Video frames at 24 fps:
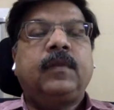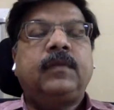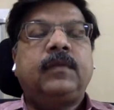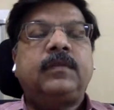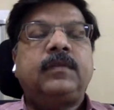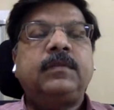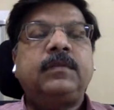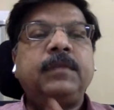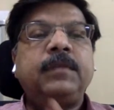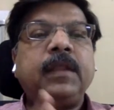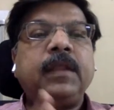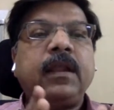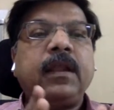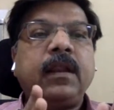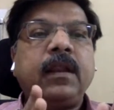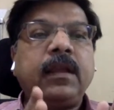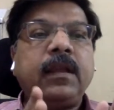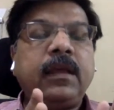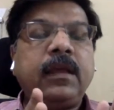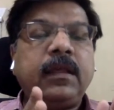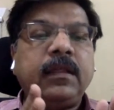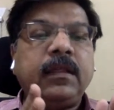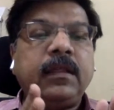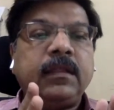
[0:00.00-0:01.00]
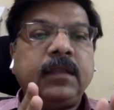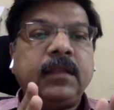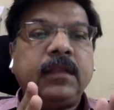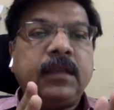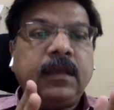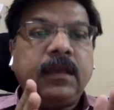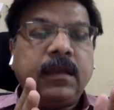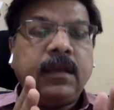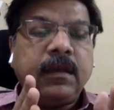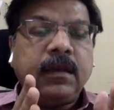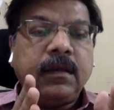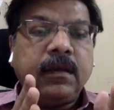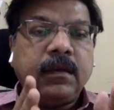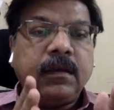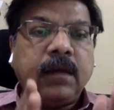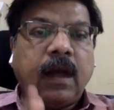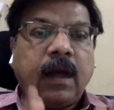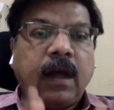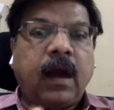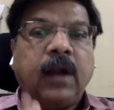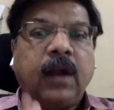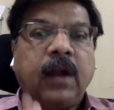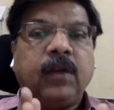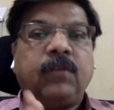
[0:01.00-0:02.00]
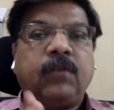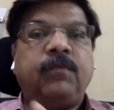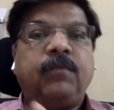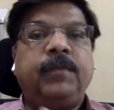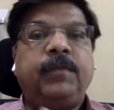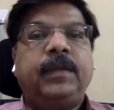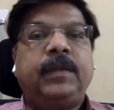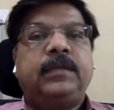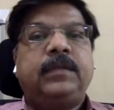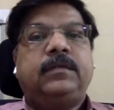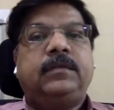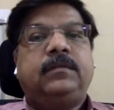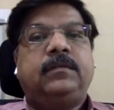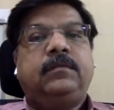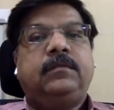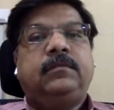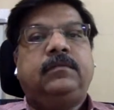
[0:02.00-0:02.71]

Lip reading: Similarly, the art of medicine.